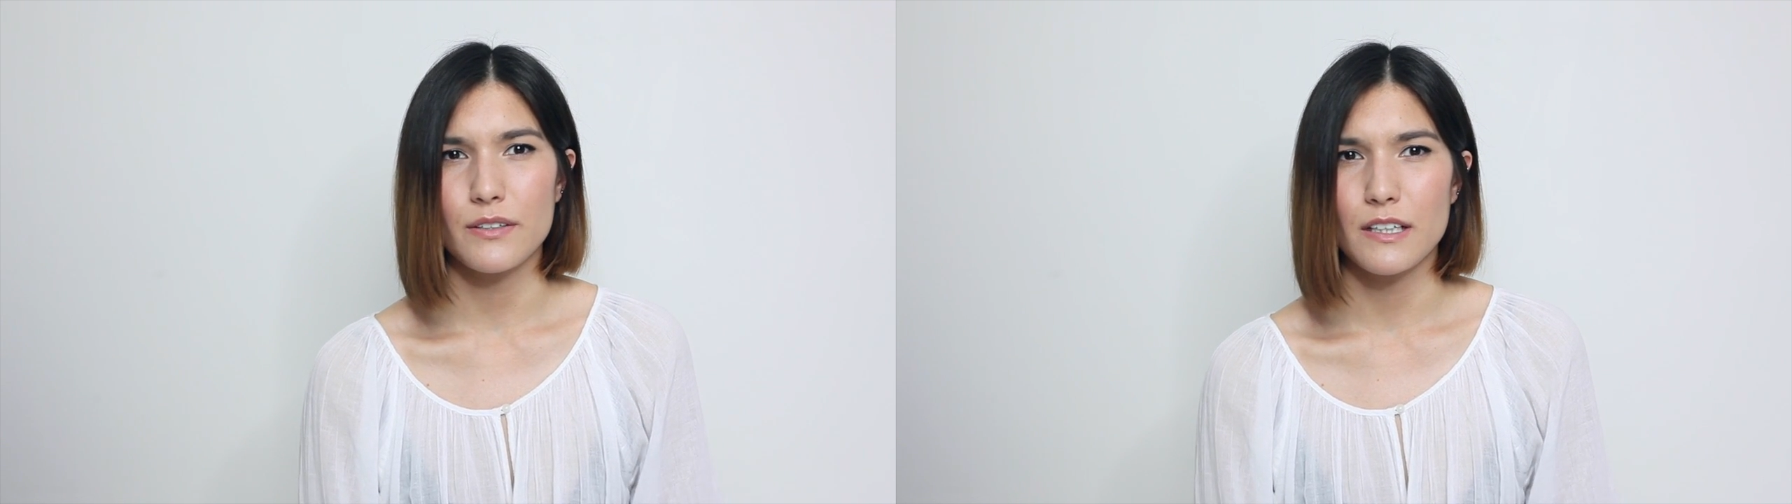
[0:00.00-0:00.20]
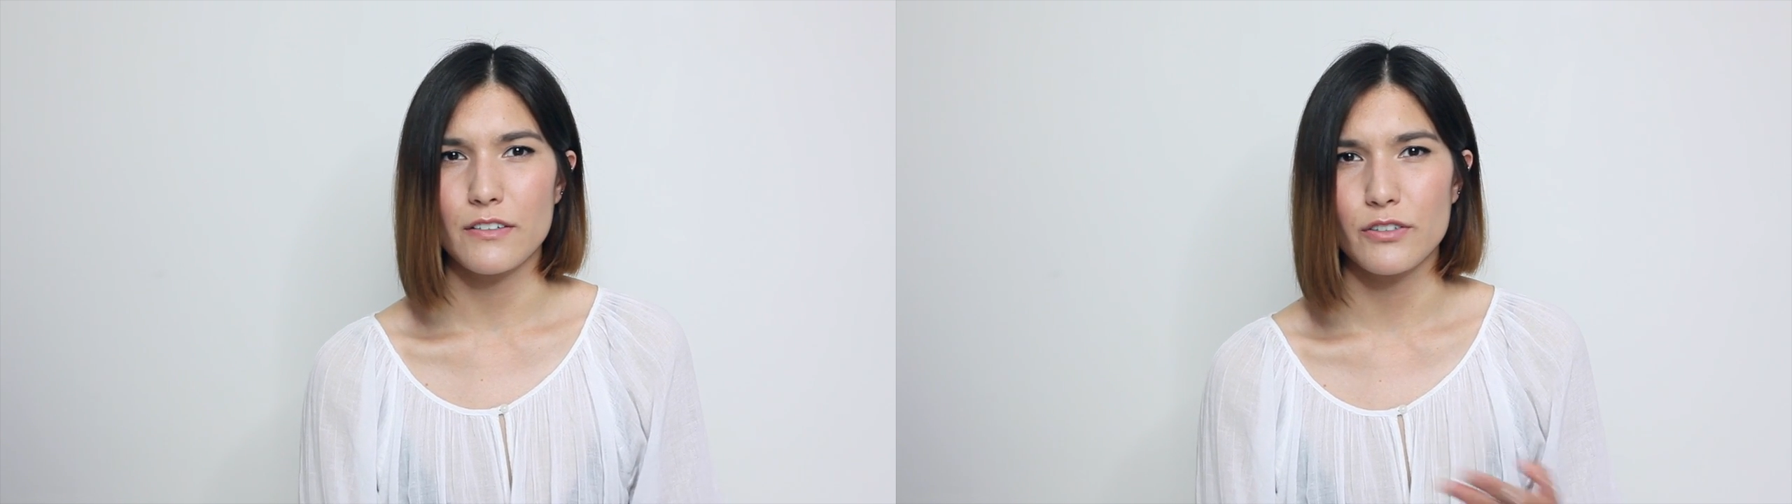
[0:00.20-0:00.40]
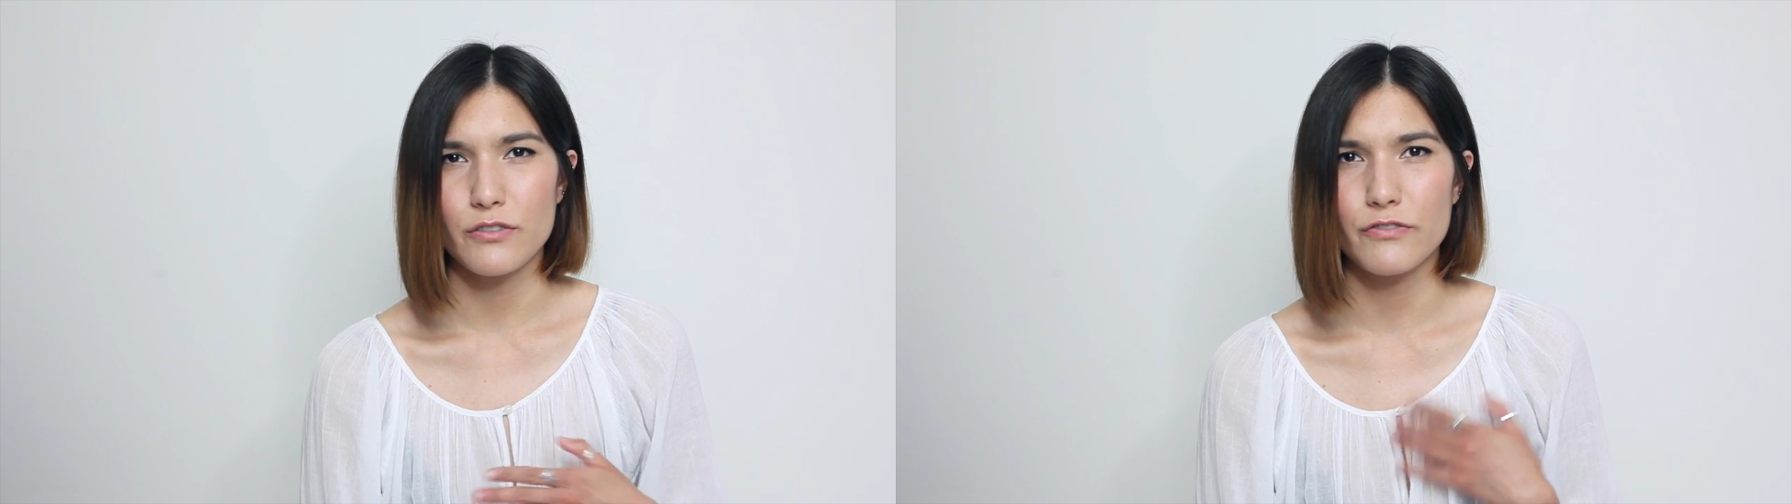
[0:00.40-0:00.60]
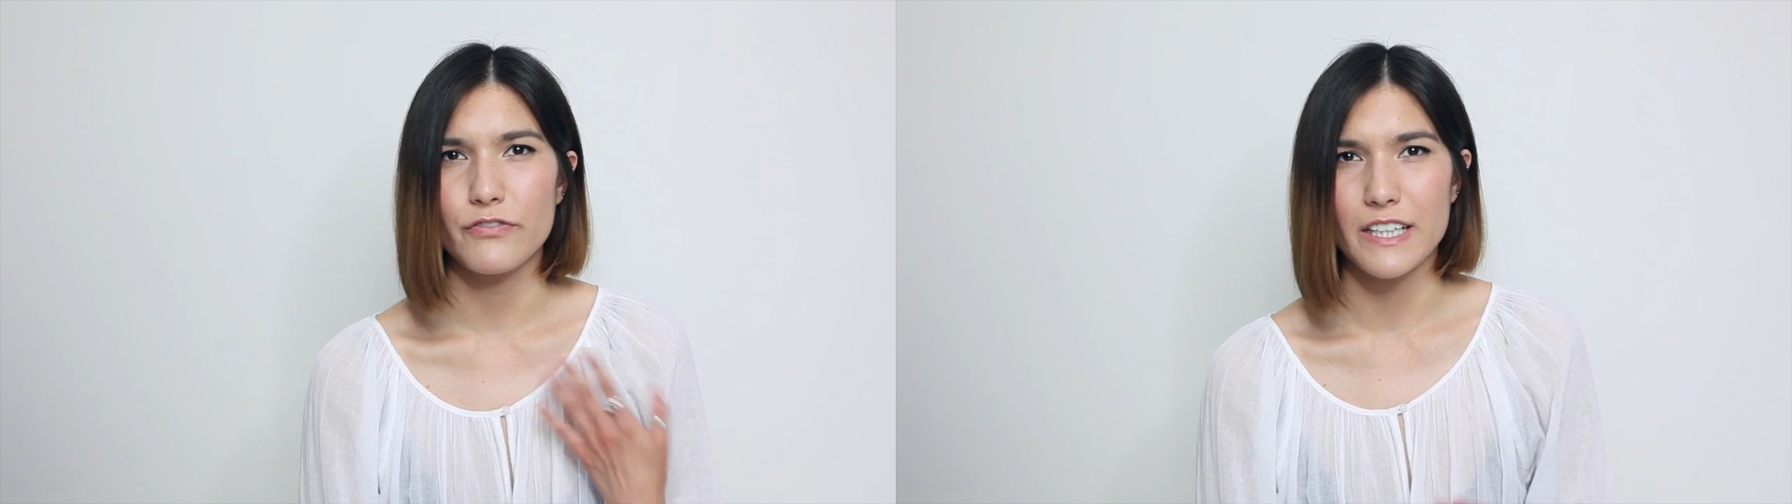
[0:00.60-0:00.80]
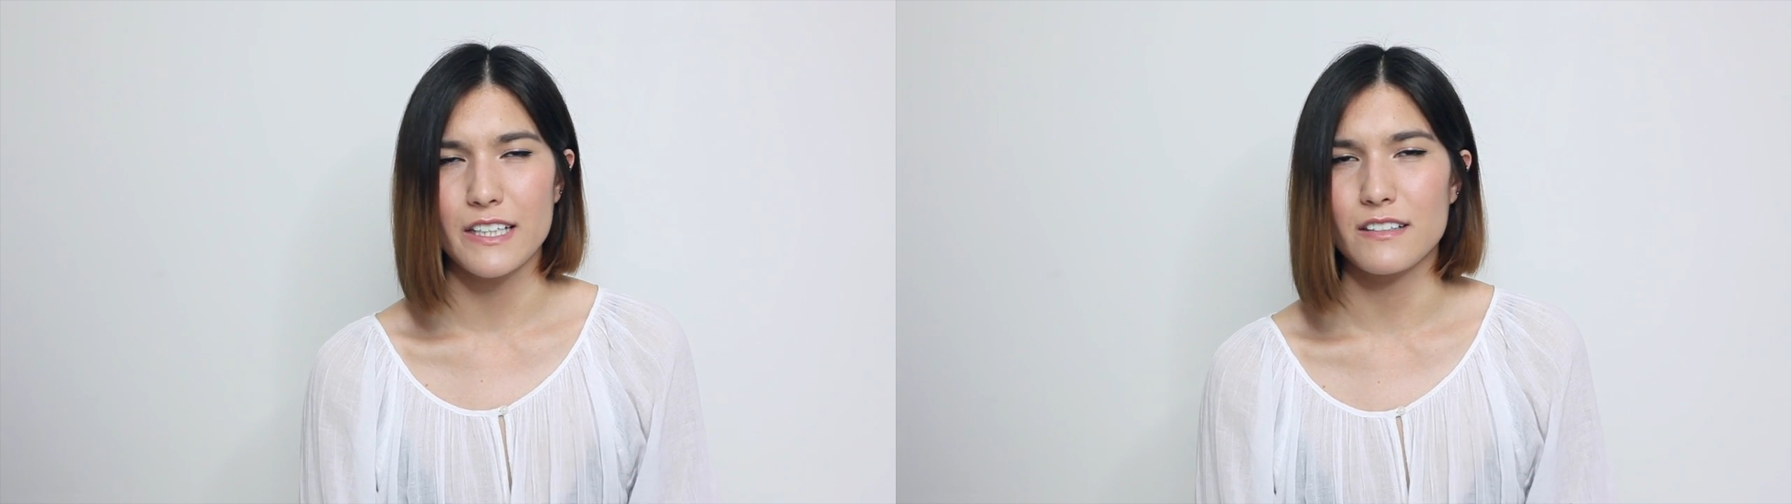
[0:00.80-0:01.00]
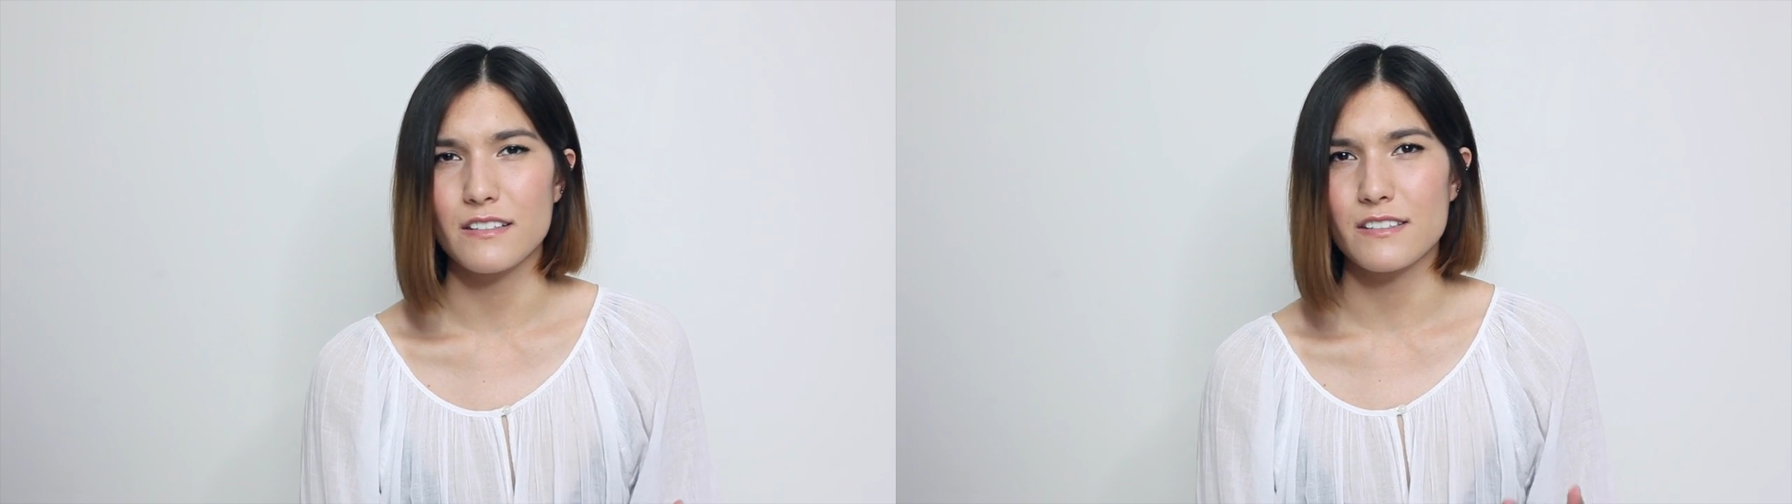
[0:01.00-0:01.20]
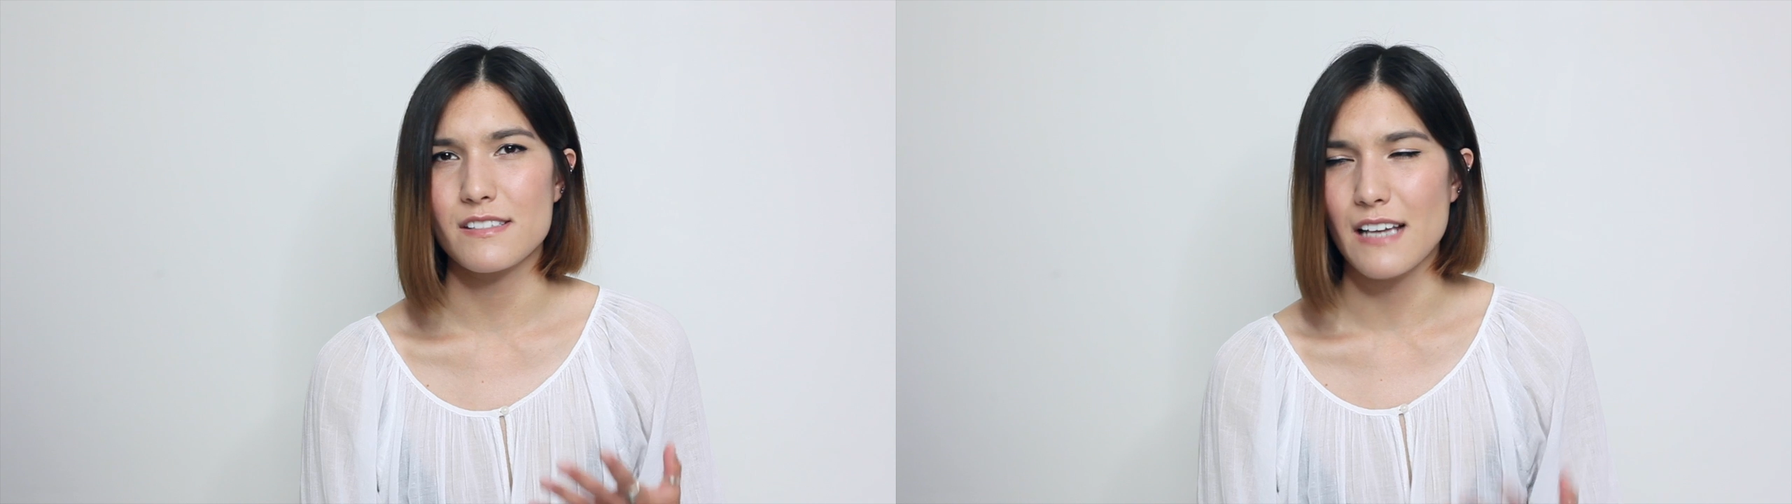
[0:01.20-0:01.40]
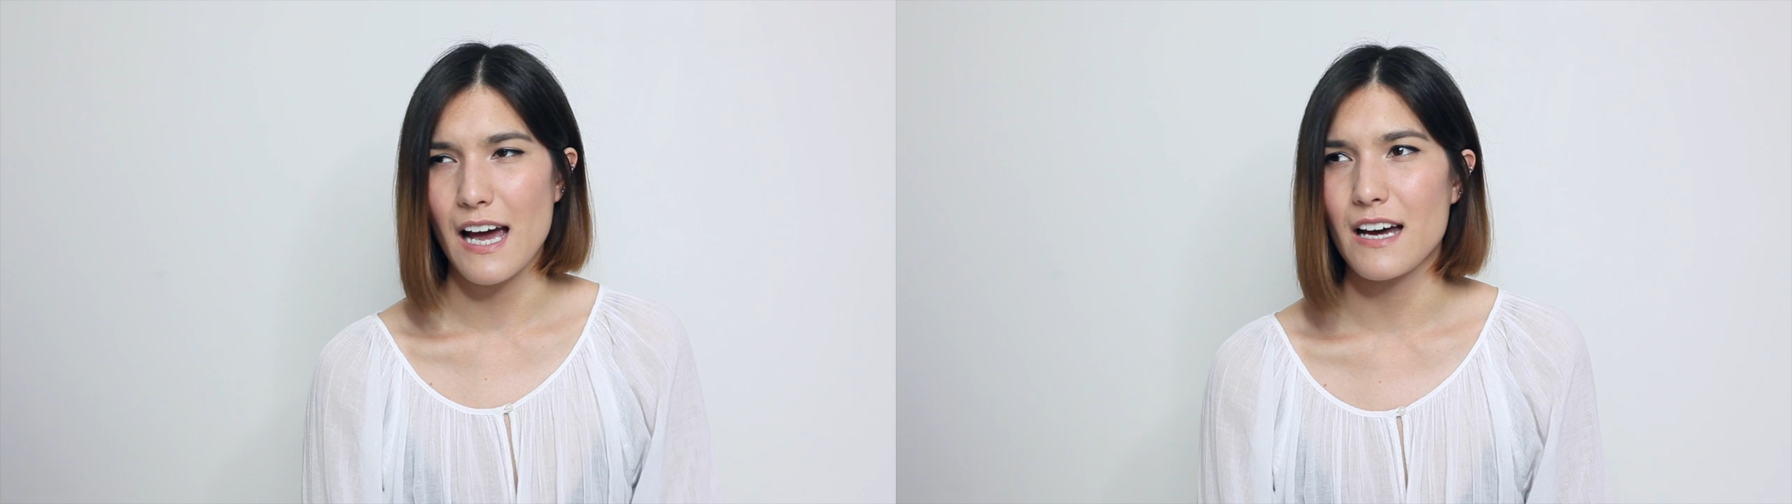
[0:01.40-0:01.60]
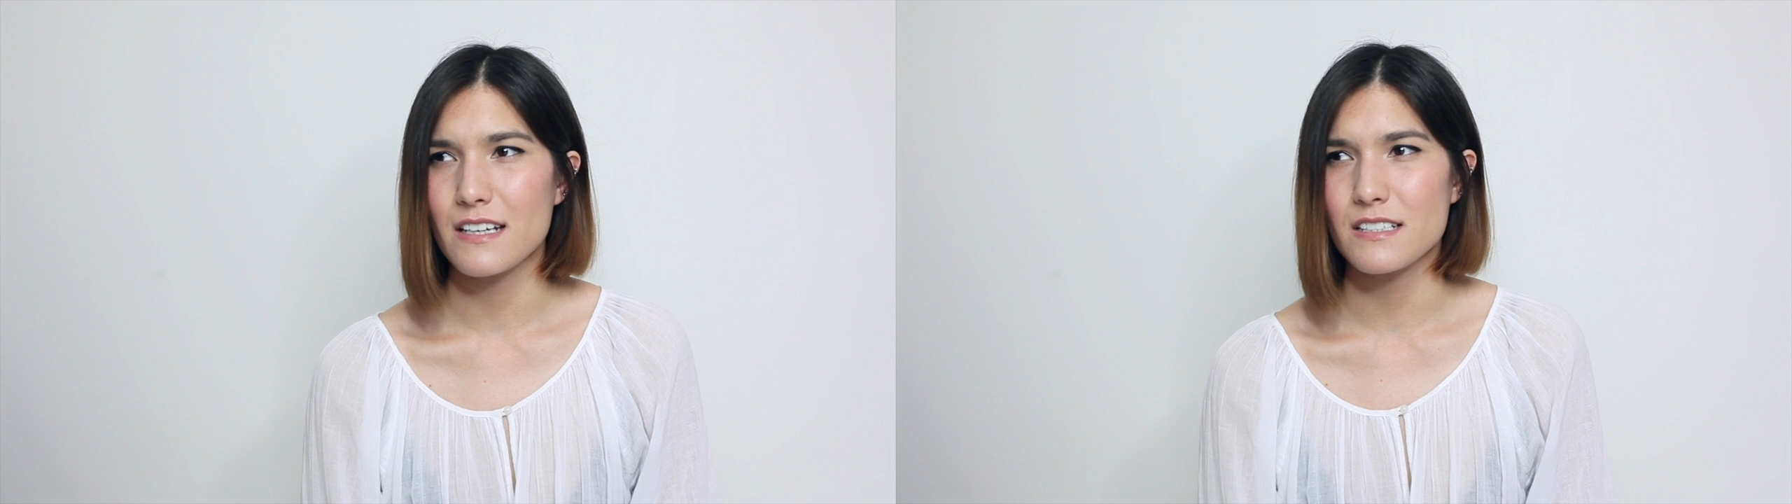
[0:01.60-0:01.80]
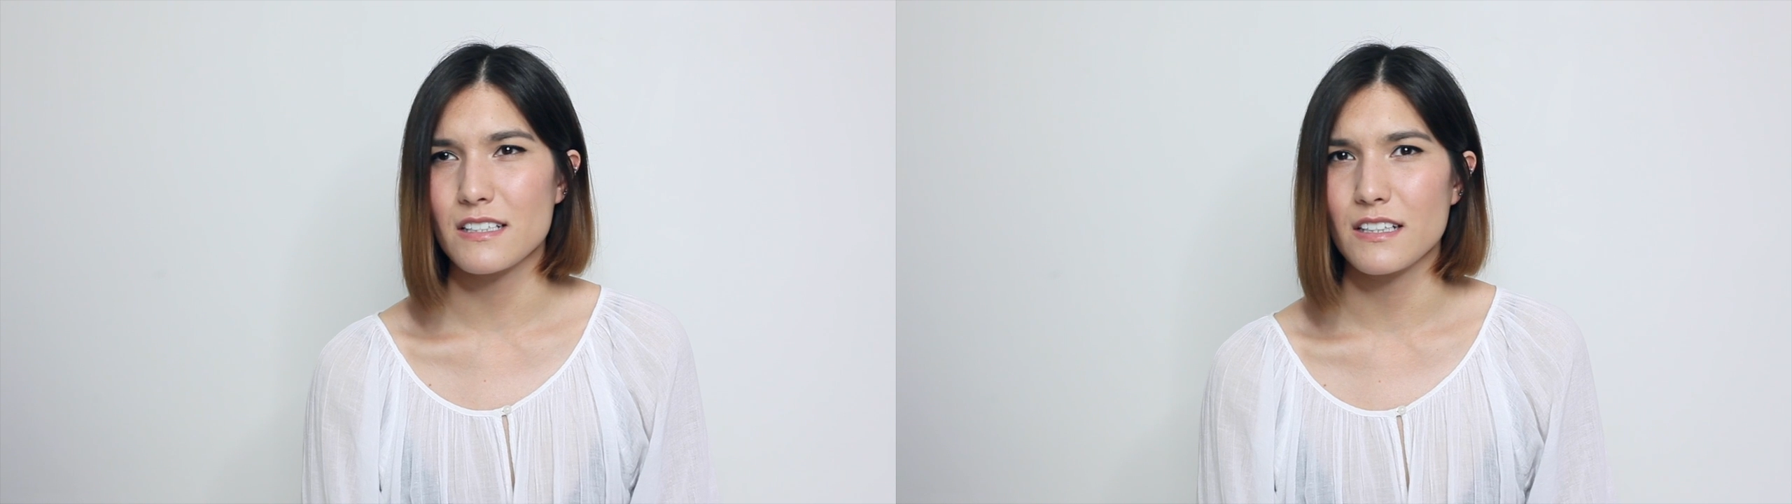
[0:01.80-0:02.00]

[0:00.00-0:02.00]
If you feel sad,